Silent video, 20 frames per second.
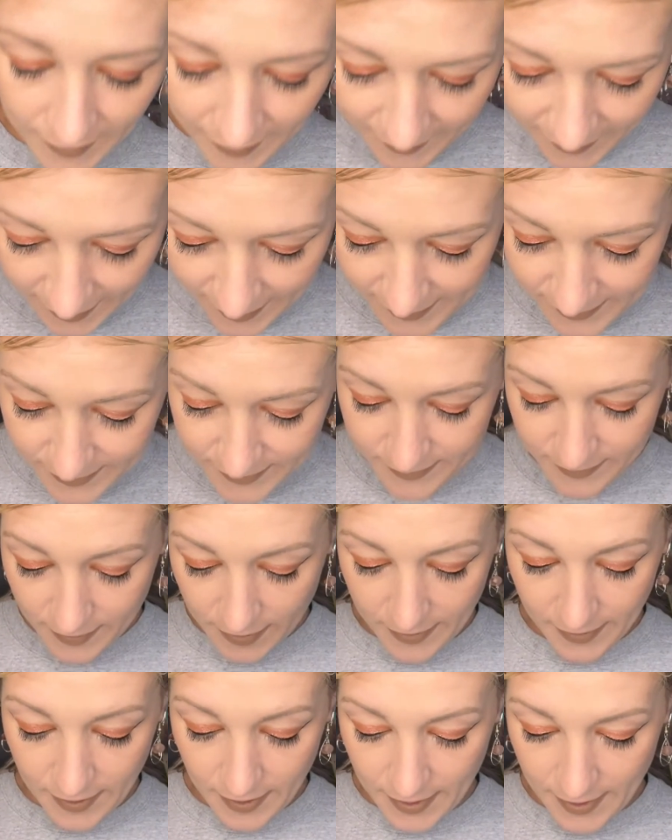Okay, guys.
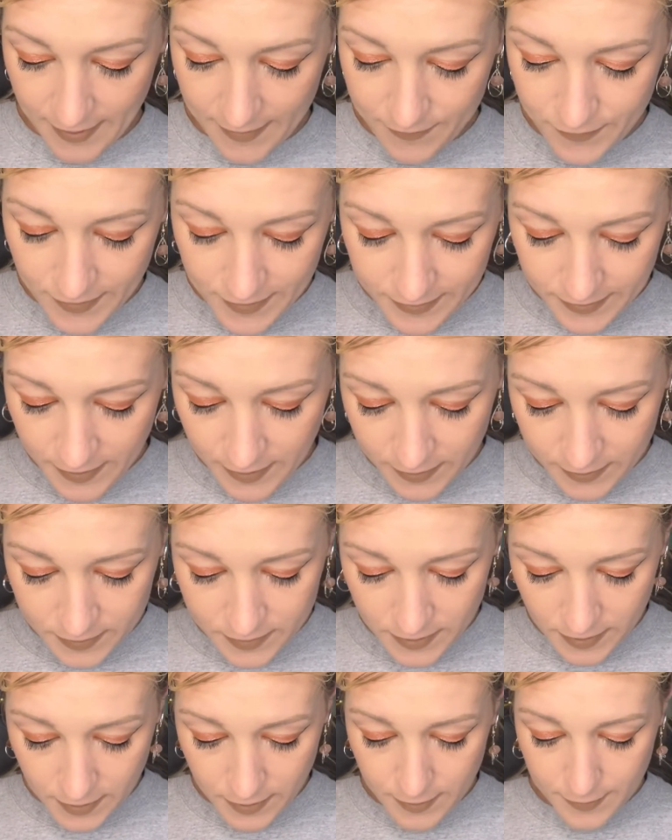I got everything
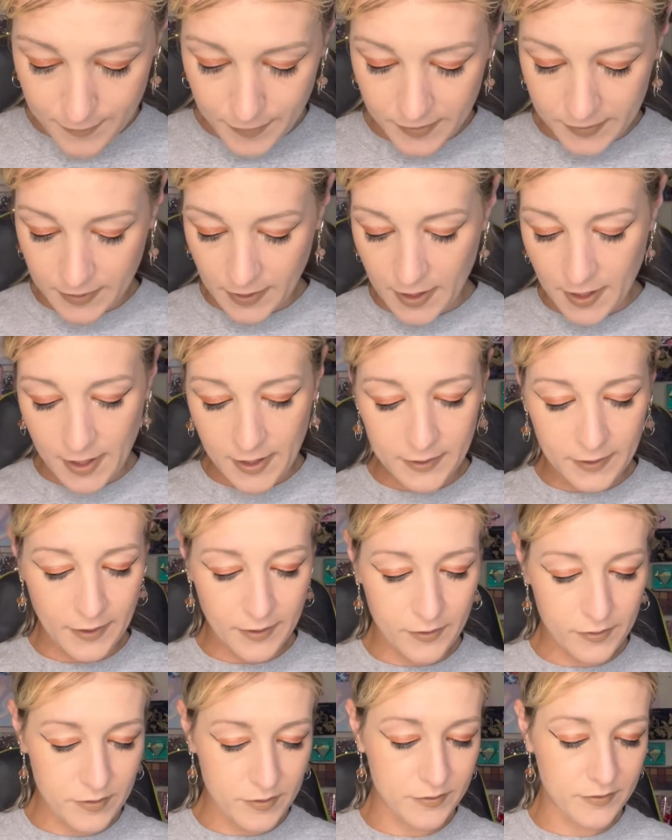done but the
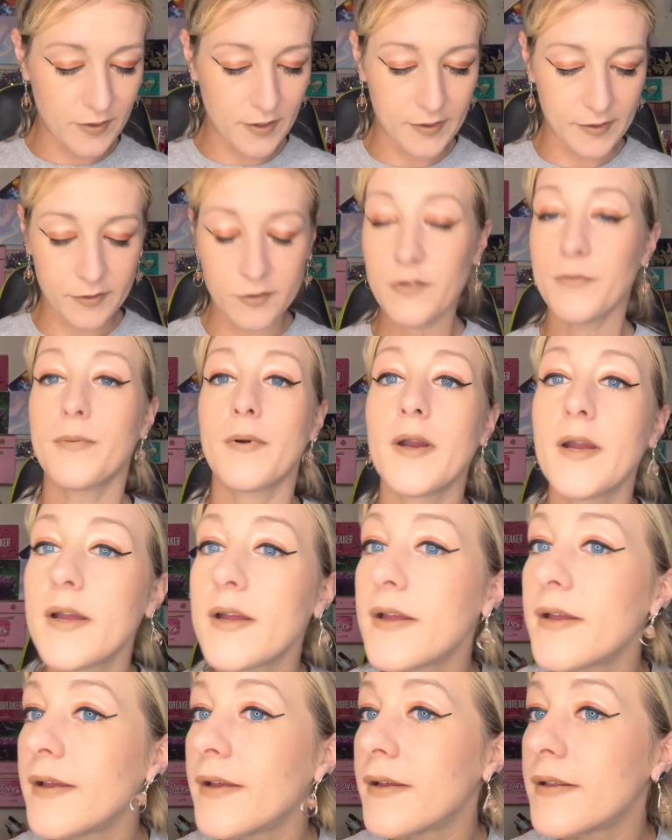eyeliner, the setting
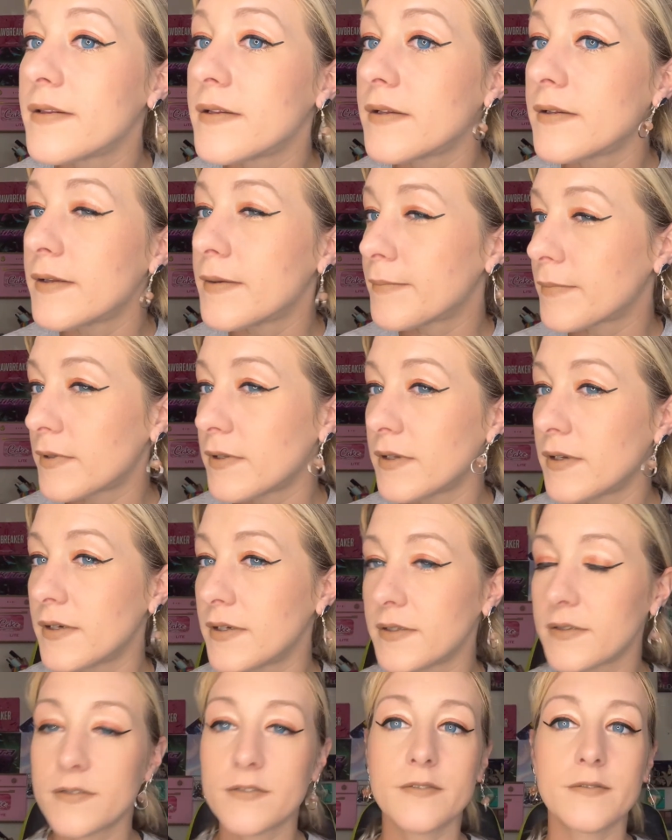spray, and the lip gloss.
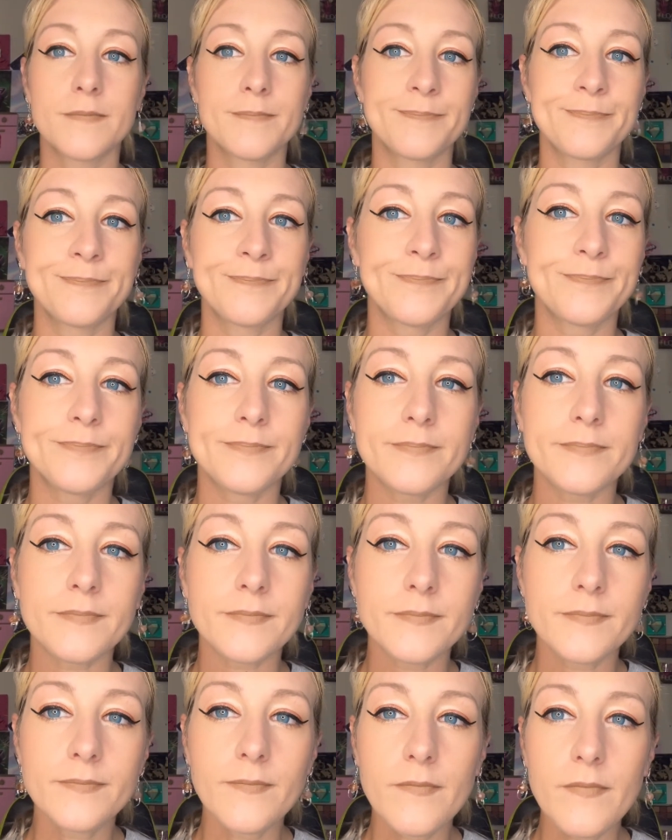
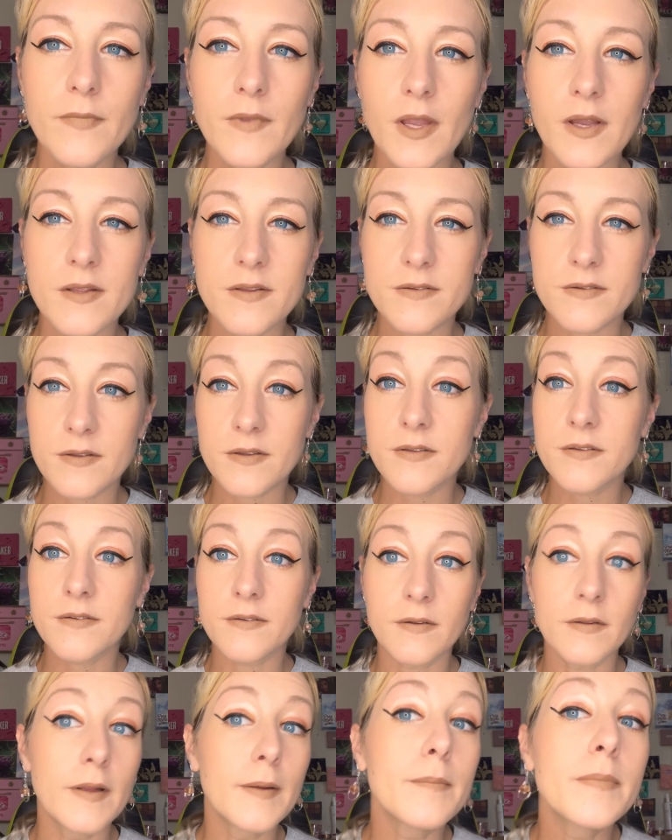Because this
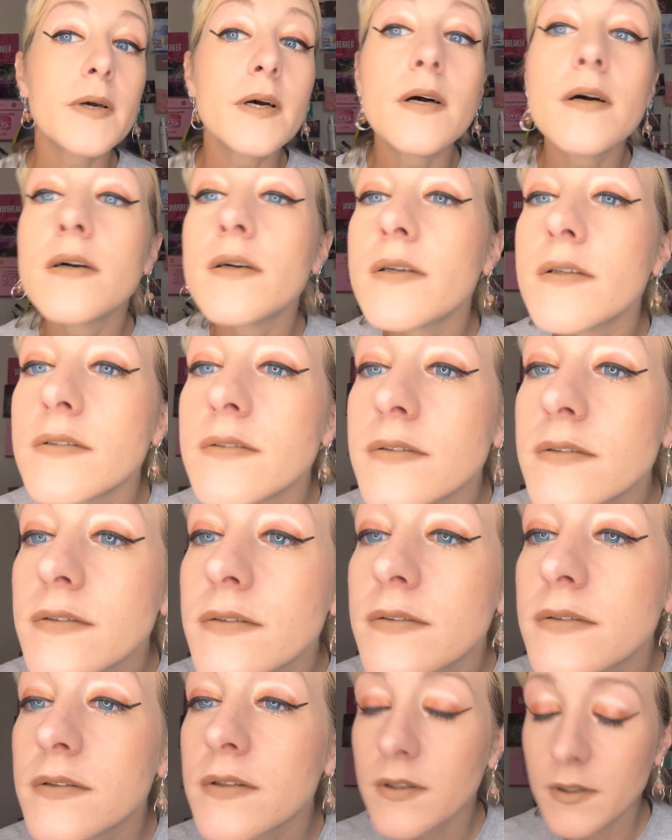lip color is
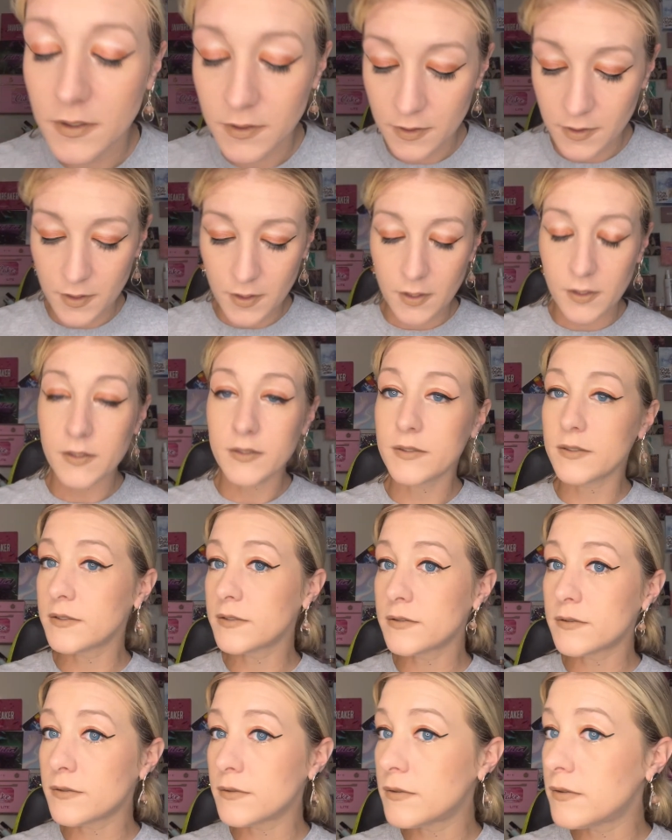a
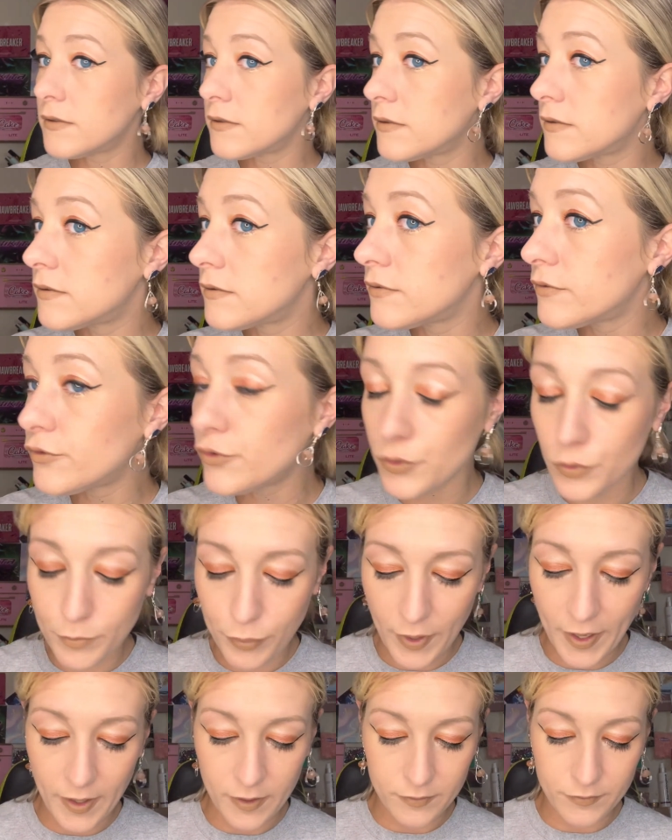little too
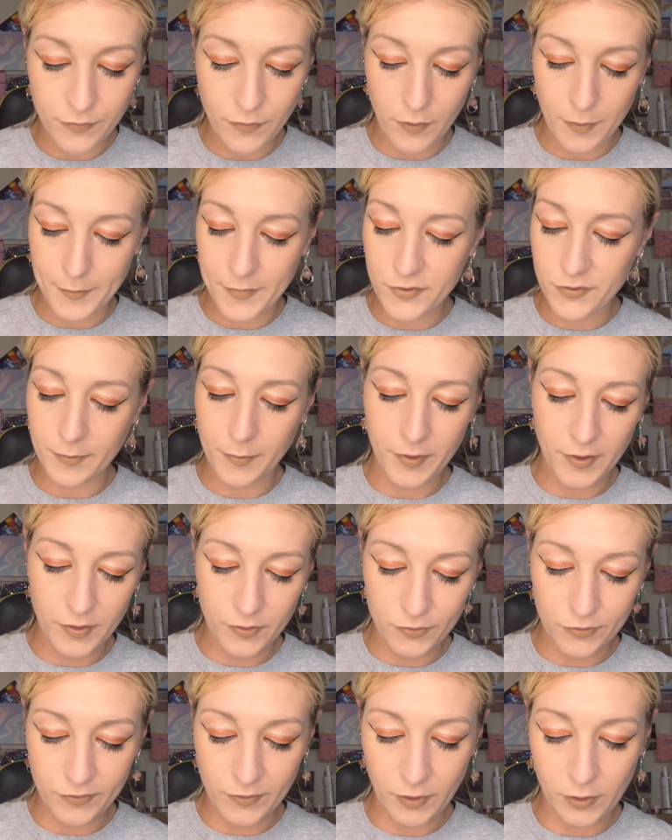brown for me. So I'm going to
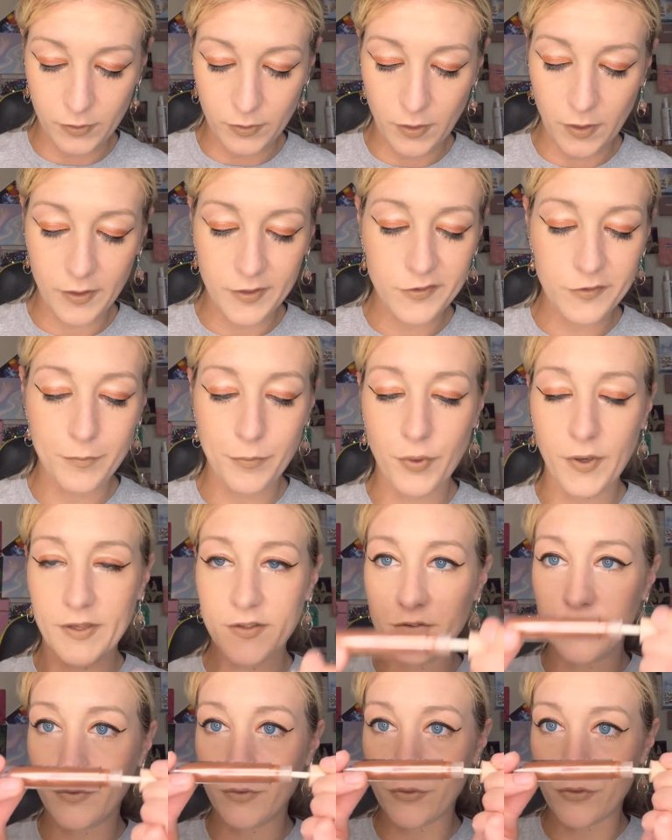use the gloss
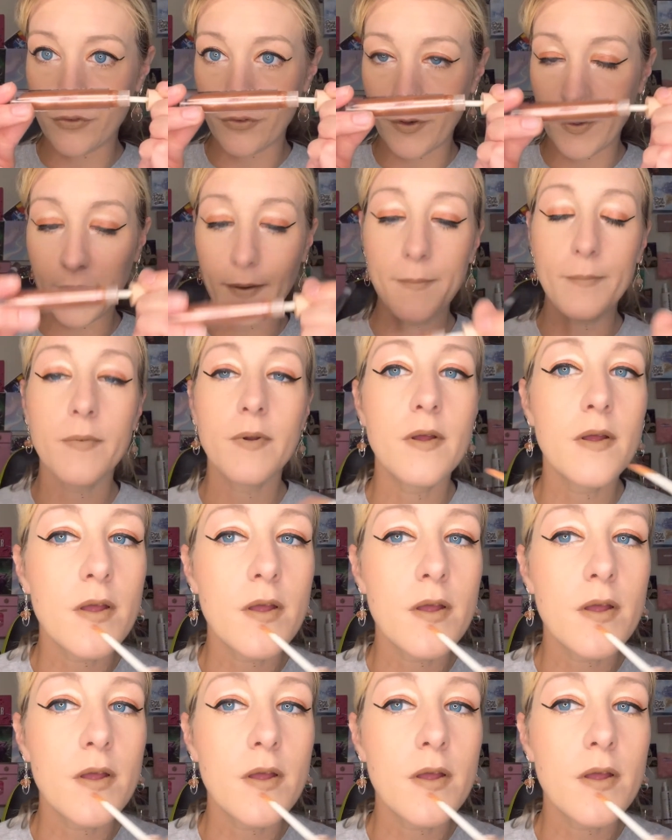pretzel drip.